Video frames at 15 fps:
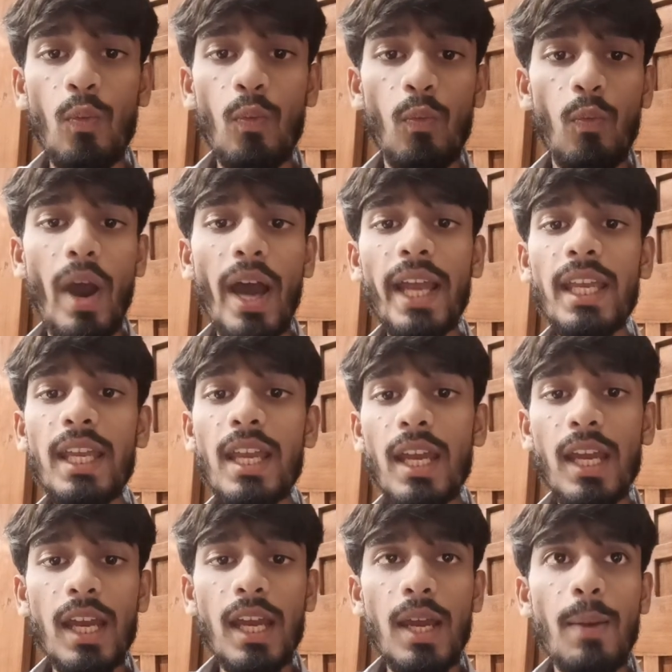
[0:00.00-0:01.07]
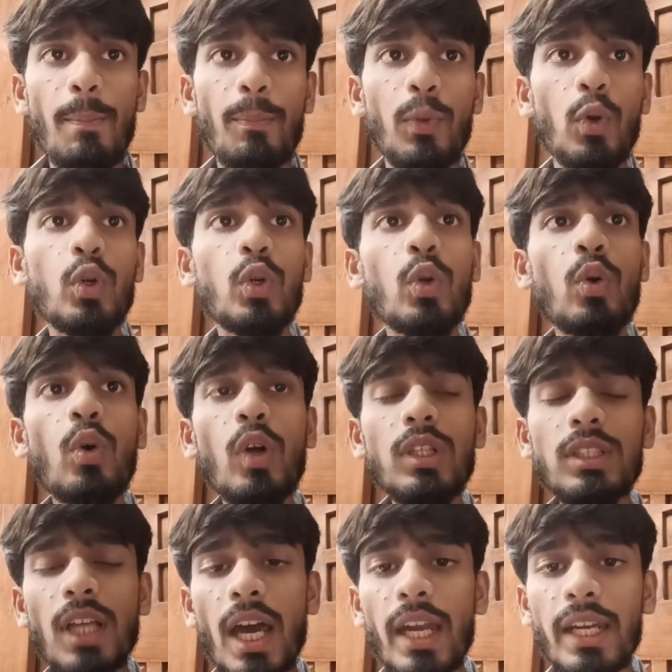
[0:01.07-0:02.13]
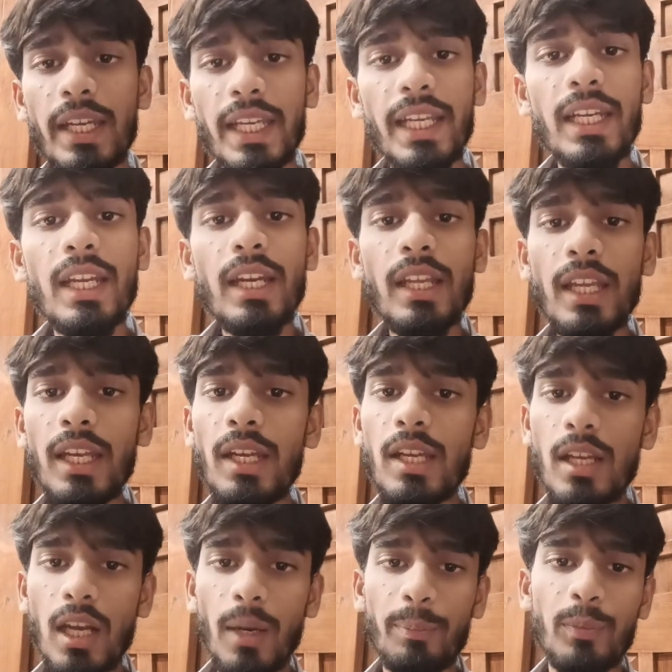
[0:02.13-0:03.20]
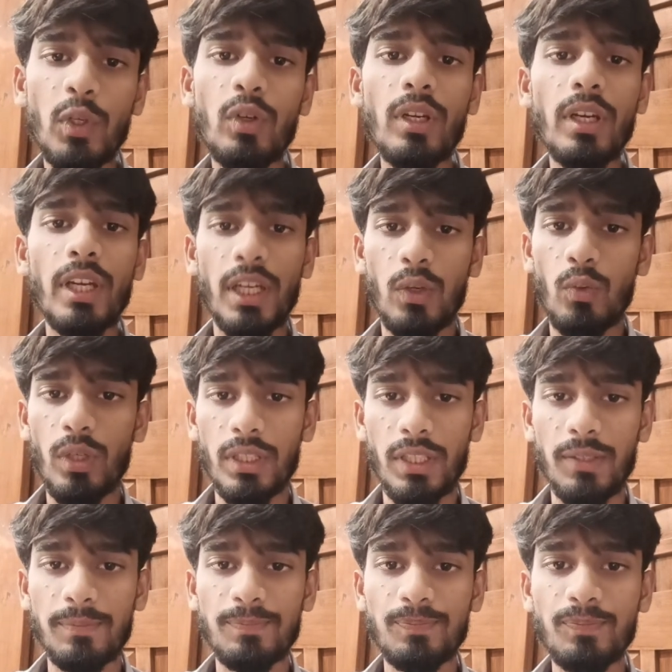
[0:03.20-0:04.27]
why protocols are needed in computer networking.